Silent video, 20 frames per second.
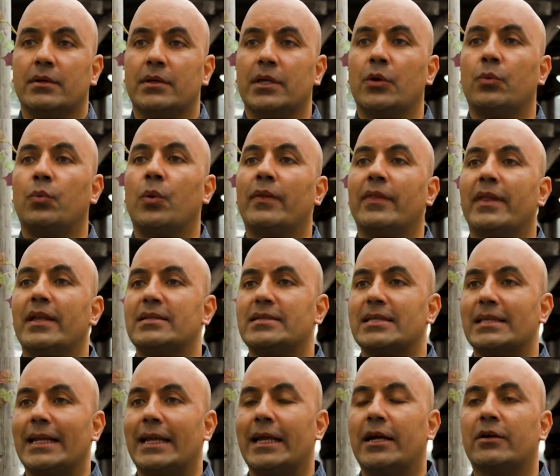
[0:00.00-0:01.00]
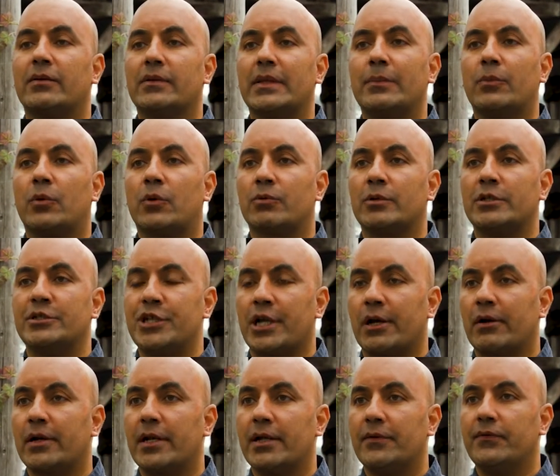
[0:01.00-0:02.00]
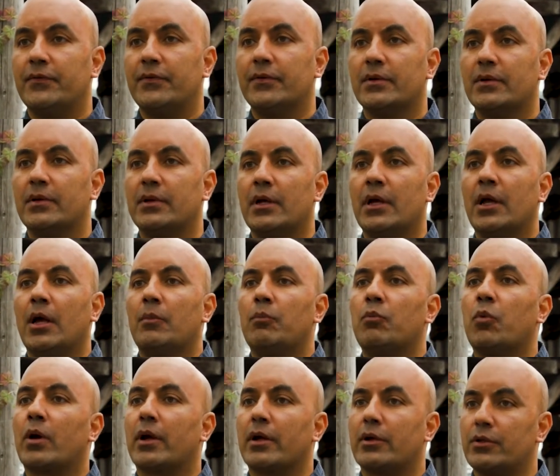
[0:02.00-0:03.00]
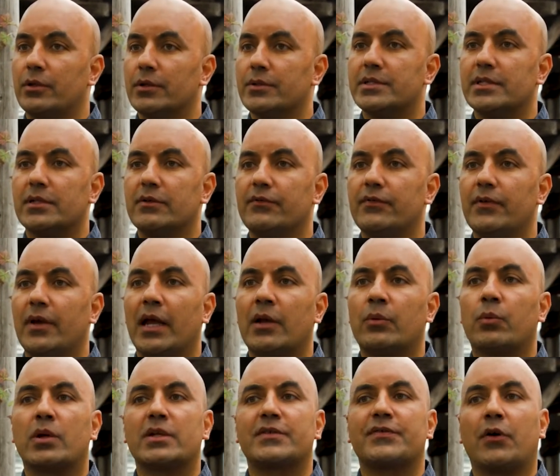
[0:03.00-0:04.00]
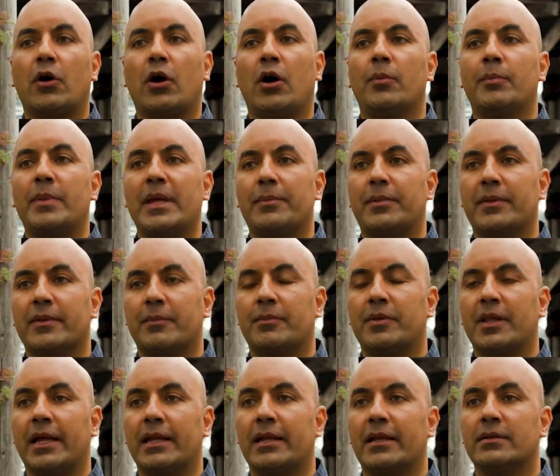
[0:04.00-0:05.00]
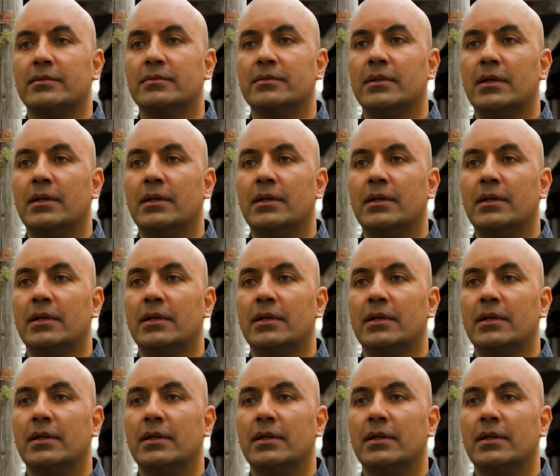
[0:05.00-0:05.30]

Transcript: You know, one that is inherently more regenerative, more inclusive, and works for all people on the planet.